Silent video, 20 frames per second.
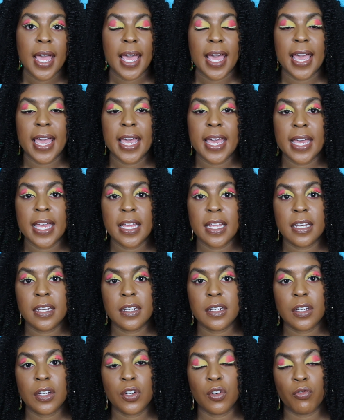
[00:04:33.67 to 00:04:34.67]

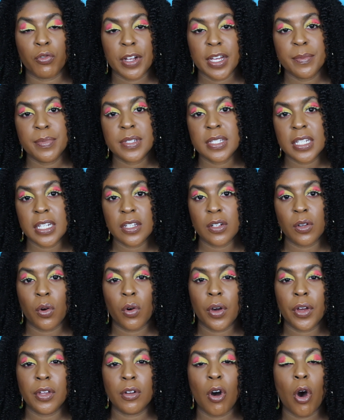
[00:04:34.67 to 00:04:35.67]
and grapeseed
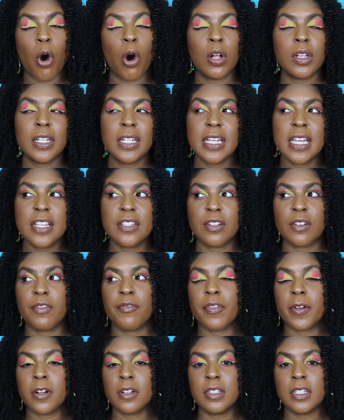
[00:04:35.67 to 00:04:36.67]
oil. All of these are
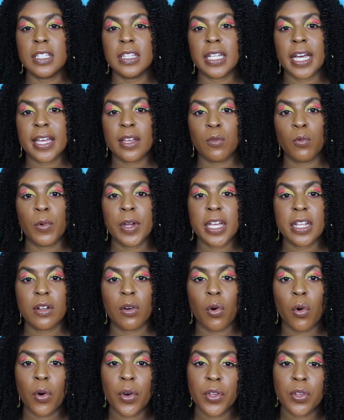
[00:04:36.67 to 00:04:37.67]
fairly lightweight
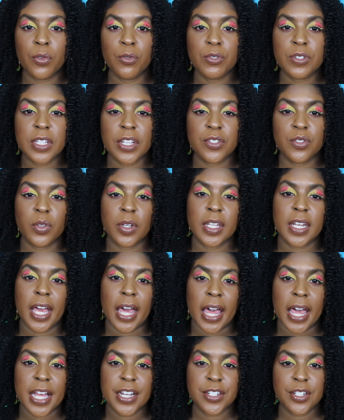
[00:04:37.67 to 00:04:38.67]
oils that you can
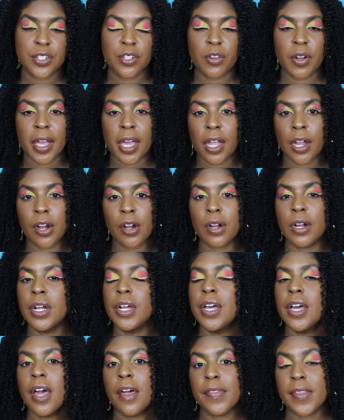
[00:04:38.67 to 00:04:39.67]
add to your hair
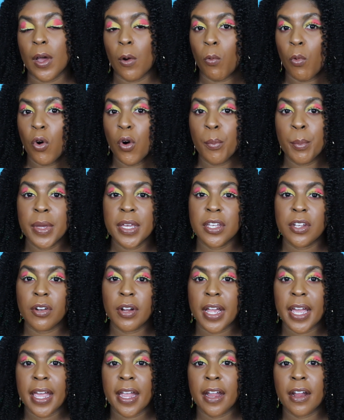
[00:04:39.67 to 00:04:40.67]
that won't make your
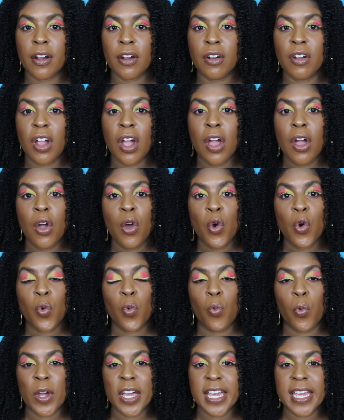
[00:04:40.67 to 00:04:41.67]
hair
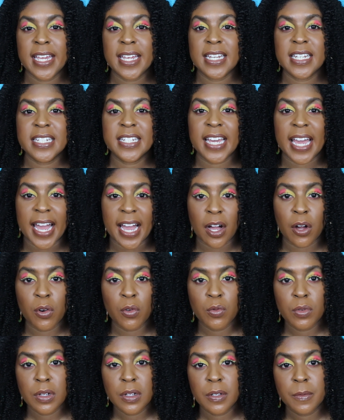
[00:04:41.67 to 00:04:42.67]
weighed
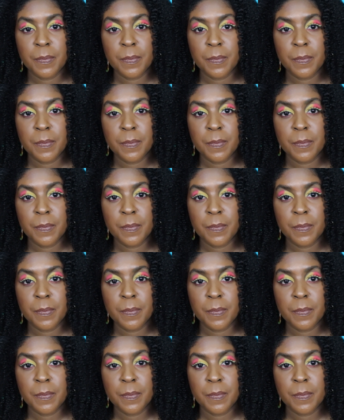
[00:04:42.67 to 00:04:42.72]
down